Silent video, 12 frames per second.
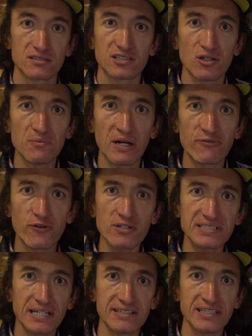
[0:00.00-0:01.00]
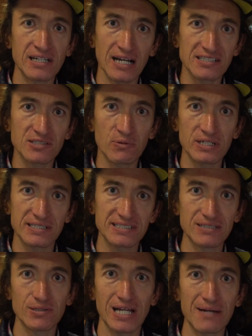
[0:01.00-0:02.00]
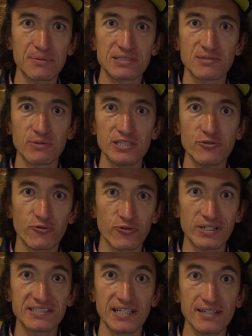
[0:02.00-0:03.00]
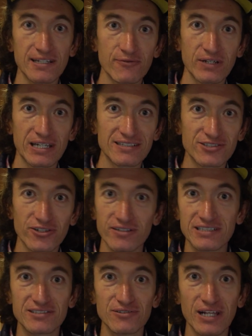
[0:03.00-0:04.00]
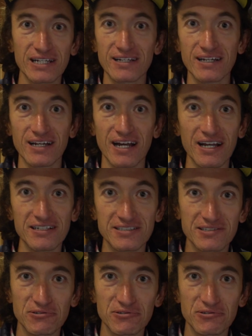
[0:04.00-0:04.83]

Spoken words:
So my first idea, I just want to see what happens when you freeze it. If it can turn into like a ice